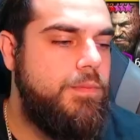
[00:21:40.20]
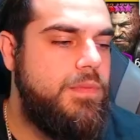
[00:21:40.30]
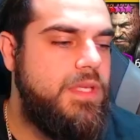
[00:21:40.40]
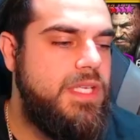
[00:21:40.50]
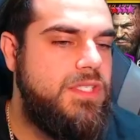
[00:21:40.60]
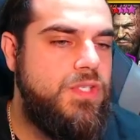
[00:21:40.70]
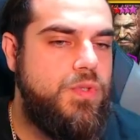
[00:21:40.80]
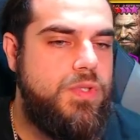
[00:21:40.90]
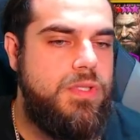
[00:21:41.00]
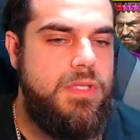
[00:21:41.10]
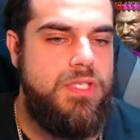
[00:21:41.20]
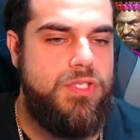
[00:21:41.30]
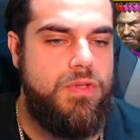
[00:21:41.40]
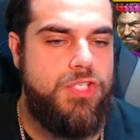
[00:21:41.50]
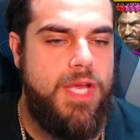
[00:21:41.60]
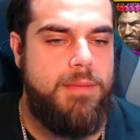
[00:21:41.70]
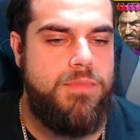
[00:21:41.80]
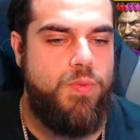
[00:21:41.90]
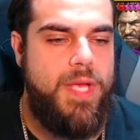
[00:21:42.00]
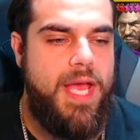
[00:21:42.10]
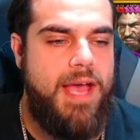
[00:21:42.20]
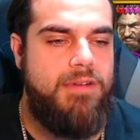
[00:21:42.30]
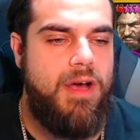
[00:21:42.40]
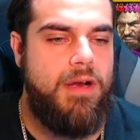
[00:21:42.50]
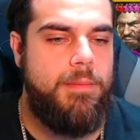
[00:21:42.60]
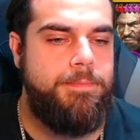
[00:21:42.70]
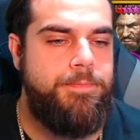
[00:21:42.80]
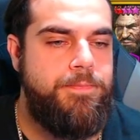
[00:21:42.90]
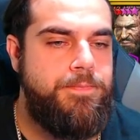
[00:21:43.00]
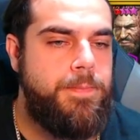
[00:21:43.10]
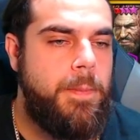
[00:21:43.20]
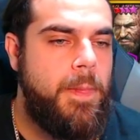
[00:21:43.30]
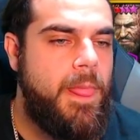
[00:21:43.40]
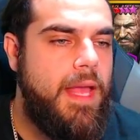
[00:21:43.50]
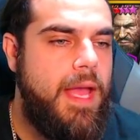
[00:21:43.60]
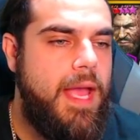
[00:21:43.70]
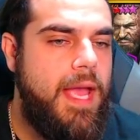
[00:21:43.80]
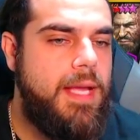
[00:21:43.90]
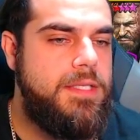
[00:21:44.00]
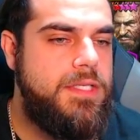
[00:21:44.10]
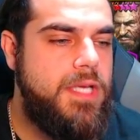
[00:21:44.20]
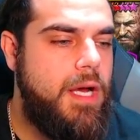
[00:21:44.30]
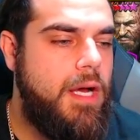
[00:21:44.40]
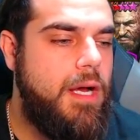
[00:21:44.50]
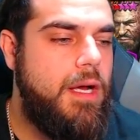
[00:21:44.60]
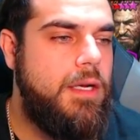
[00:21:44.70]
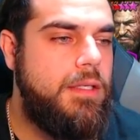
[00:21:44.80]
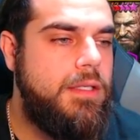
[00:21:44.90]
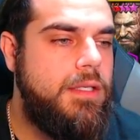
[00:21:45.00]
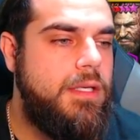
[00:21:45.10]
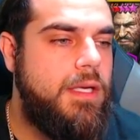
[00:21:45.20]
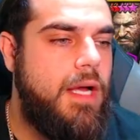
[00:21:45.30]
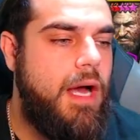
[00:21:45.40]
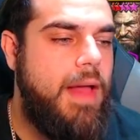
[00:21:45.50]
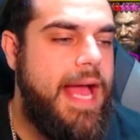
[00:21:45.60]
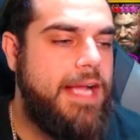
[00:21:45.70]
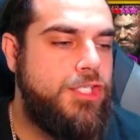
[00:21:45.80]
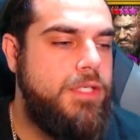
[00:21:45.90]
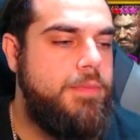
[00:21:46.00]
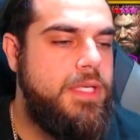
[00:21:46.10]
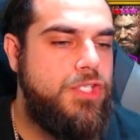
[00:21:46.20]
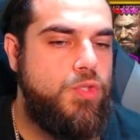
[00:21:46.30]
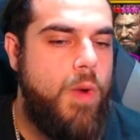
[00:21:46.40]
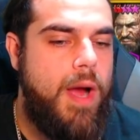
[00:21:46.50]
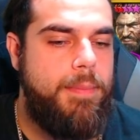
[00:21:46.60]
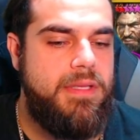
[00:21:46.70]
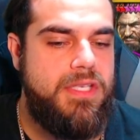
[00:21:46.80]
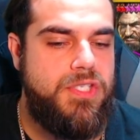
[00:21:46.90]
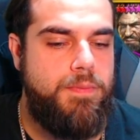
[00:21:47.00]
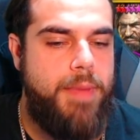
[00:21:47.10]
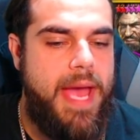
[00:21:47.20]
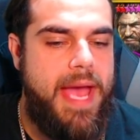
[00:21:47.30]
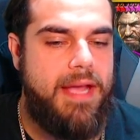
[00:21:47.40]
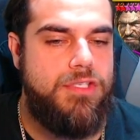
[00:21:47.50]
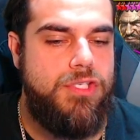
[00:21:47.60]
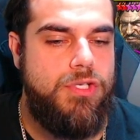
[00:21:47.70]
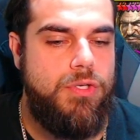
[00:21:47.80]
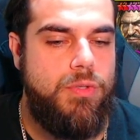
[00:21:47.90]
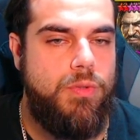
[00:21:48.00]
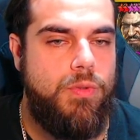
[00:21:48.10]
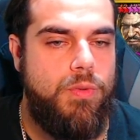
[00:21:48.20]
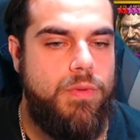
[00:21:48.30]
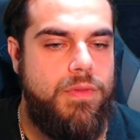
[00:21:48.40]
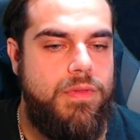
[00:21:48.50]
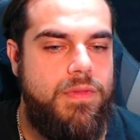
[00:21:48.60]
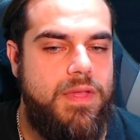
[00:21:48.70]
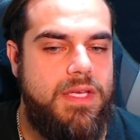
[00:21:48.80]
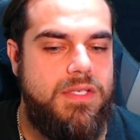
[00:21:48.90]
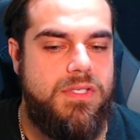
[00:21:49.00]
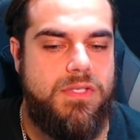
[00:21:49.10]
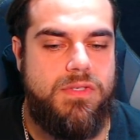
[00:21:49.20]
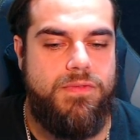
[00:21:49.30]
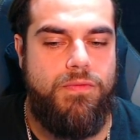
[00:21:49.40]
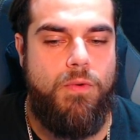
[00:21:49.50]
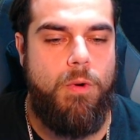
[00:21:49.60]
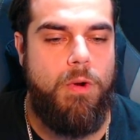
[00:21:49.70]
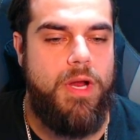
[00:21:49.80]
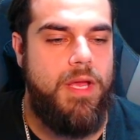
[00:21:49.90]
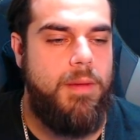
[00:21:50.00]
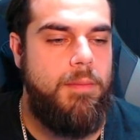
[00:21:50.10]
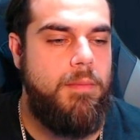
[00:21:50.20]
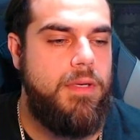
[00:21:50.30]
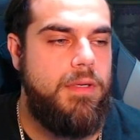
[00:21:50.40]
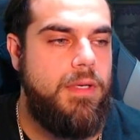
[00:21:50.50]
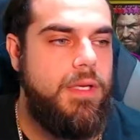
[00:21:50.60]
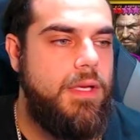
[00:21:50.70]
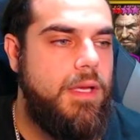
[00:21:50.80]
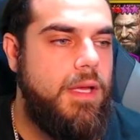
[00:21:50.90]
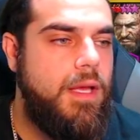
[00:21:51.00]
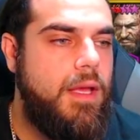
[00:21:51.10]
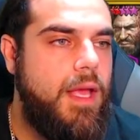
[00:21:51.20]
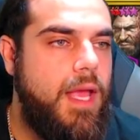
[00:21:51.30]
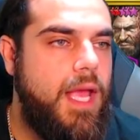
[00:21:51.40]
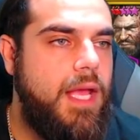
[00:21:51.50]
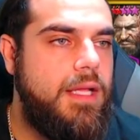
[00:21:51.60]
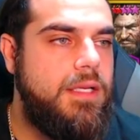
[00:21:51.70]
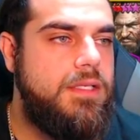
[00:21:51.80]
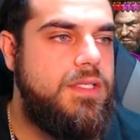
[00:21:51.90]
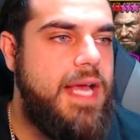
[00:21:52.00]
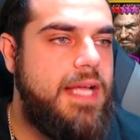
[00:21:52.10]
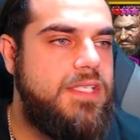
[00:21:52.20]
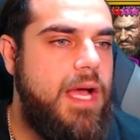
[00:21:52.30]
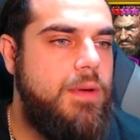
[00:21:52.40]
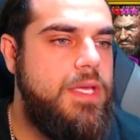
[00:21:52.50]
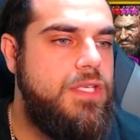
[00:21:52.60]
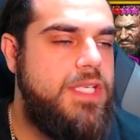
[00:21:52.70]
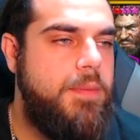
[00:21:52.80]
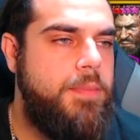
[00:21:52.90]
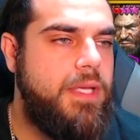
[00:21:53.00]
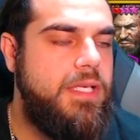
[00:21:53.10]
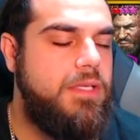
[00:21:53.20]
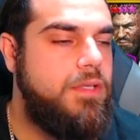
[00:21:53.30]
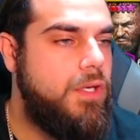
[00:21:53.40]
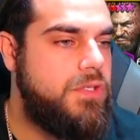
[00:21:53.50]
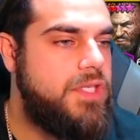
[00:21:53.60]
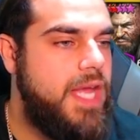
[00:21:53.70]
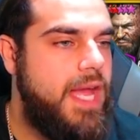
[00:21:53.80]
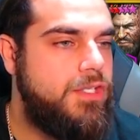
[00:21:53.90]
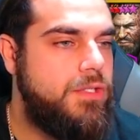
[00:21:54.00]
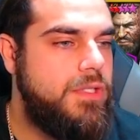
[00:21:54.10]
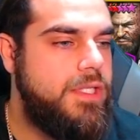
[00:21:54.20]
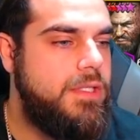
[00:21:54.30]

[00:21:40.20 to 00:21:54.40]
These are the gems we have on him. And I'll actually be swapping this back to this for him. And that's how he typically looks, actually.